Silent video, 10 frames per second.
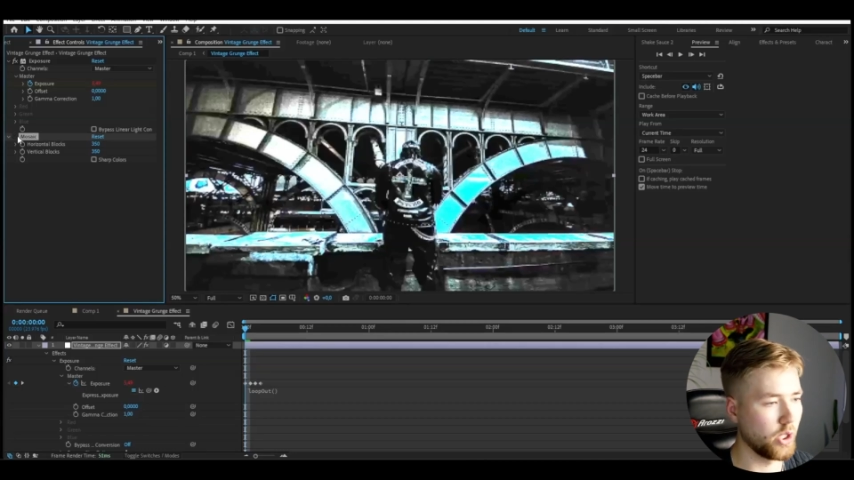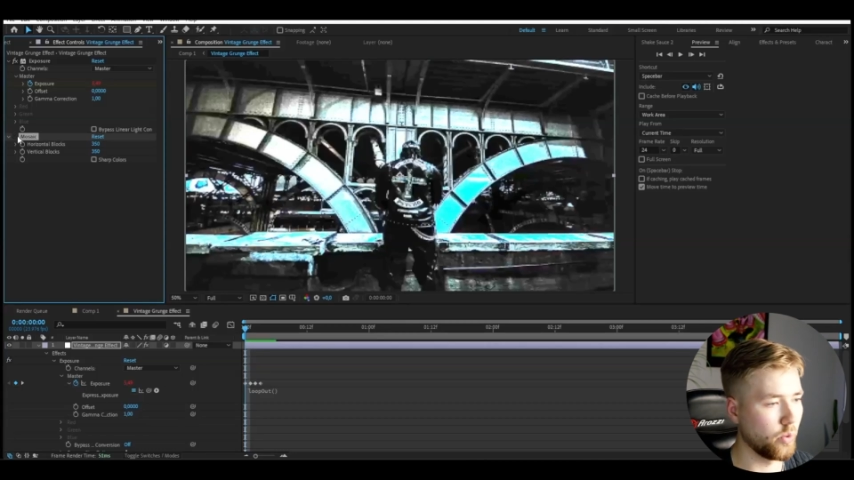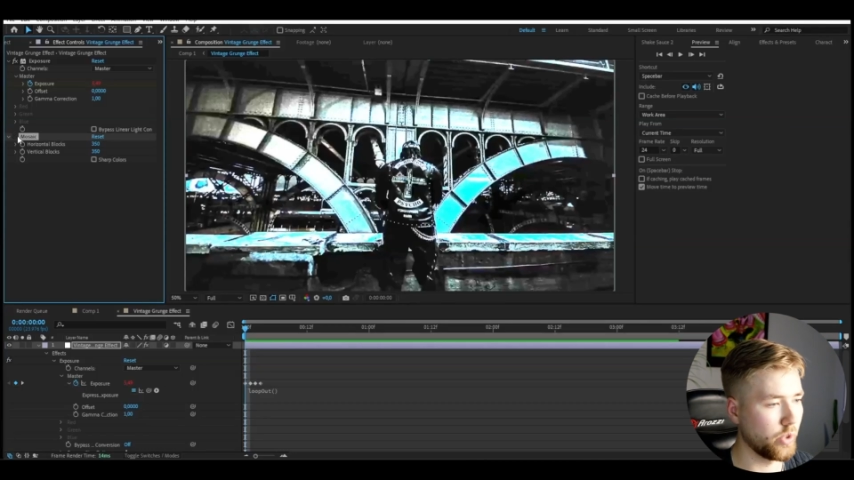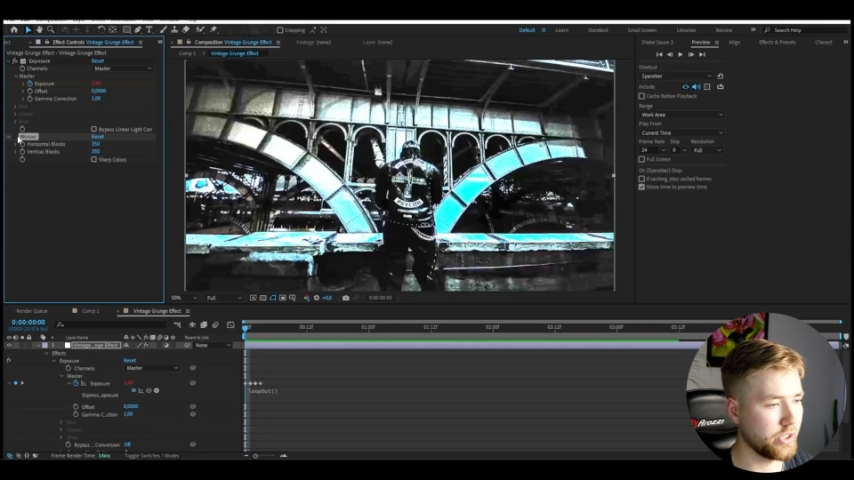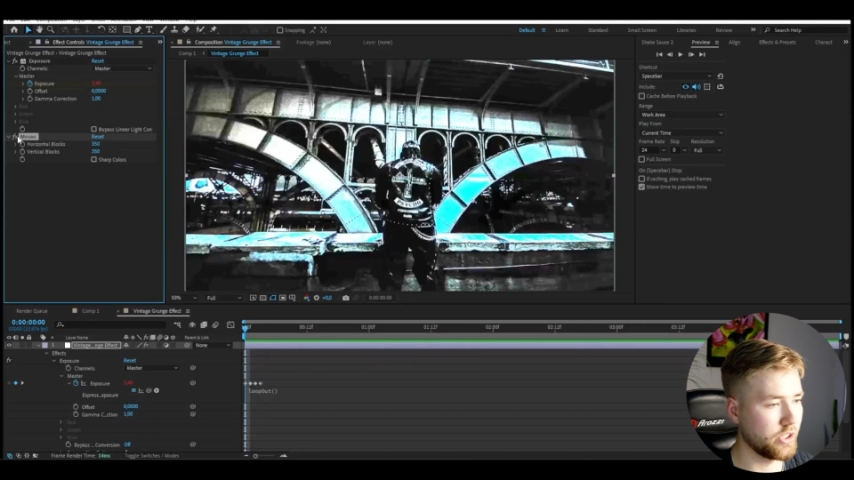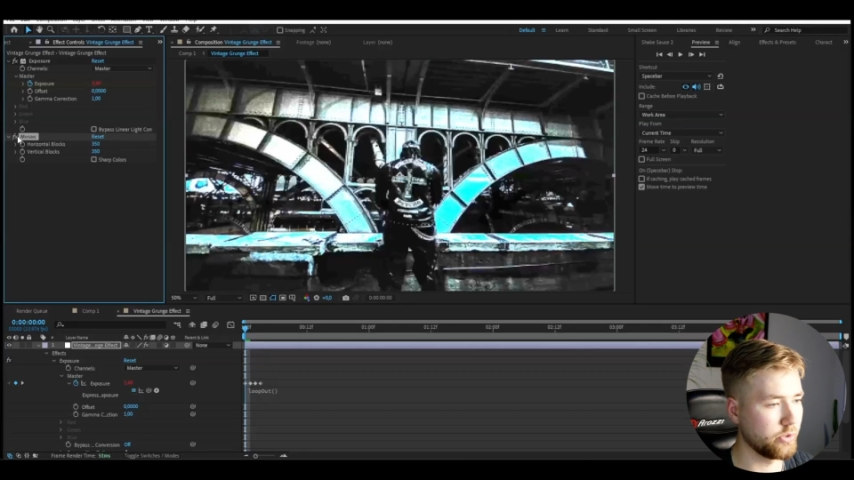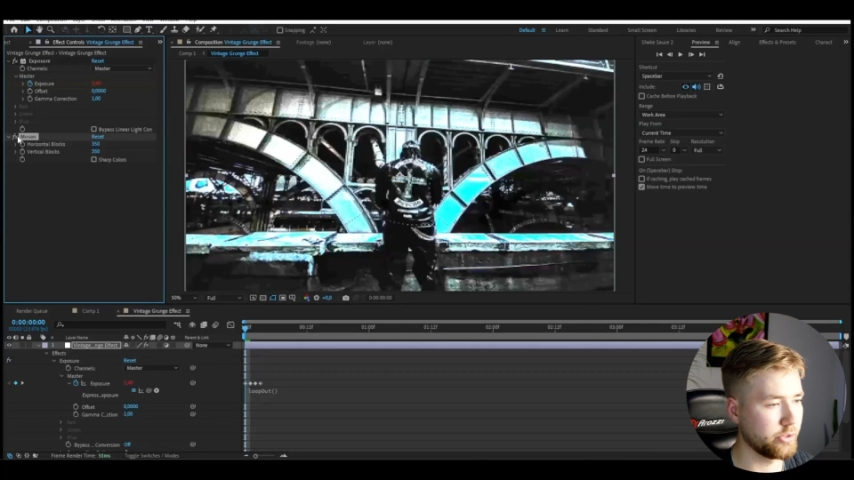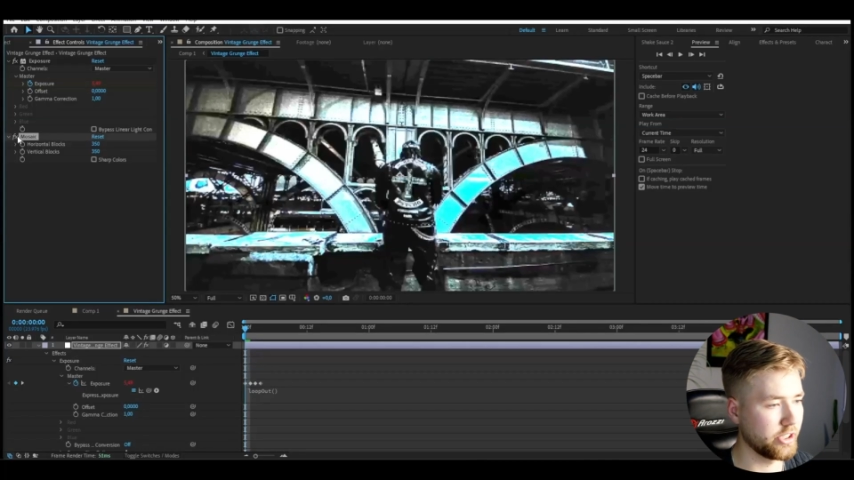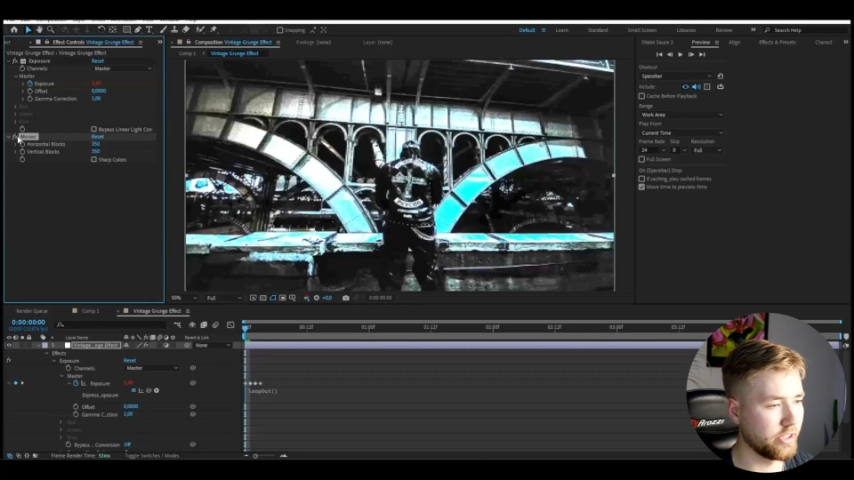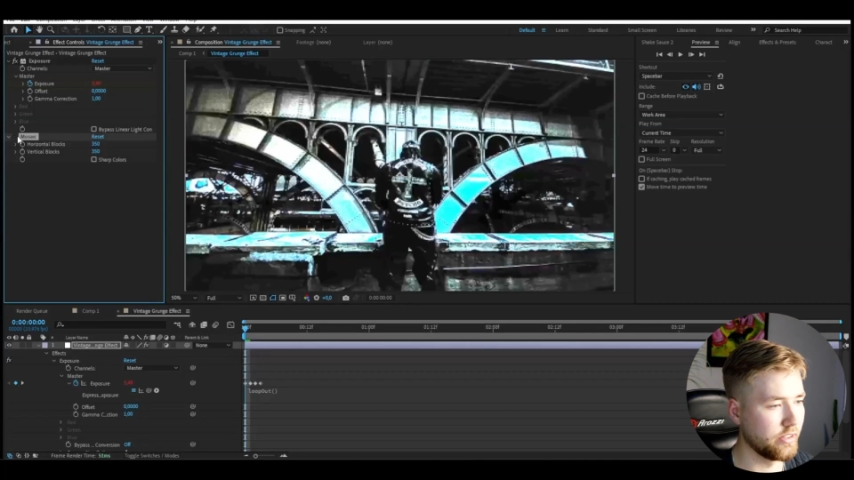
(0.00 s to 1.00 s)
low
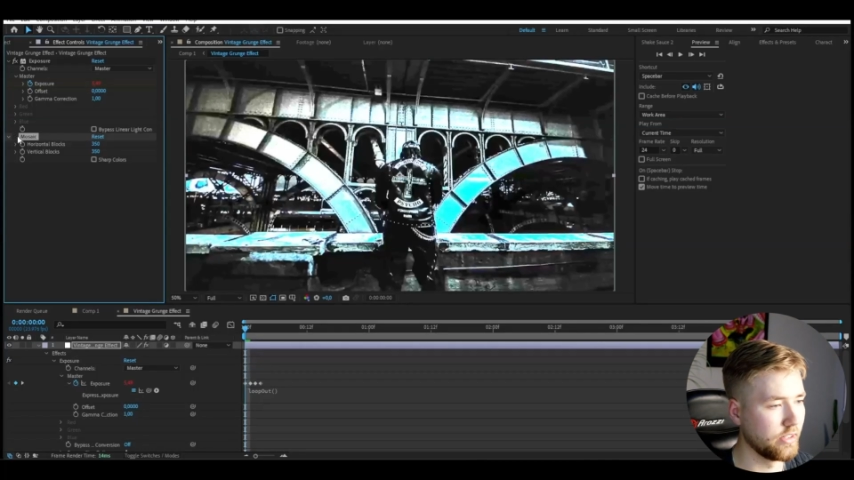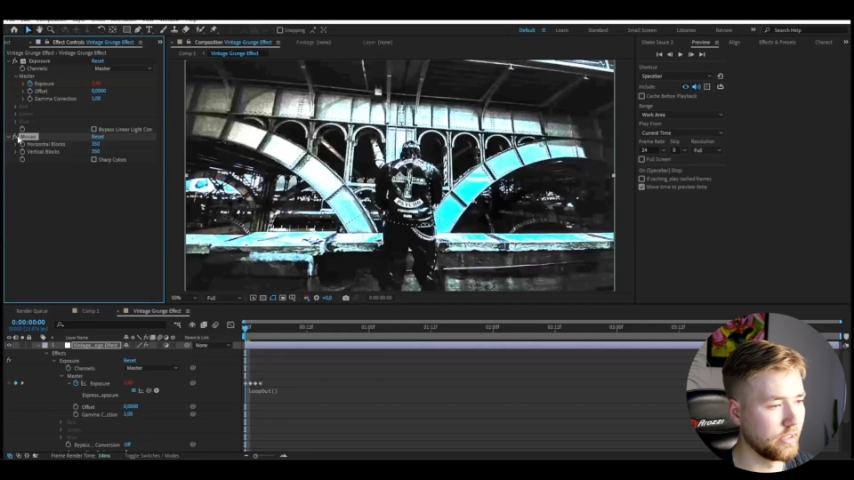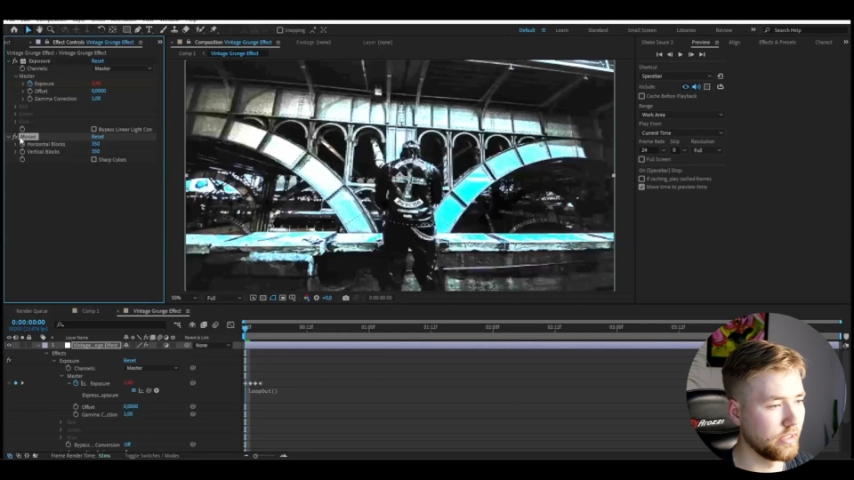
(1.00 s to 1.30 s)
resolution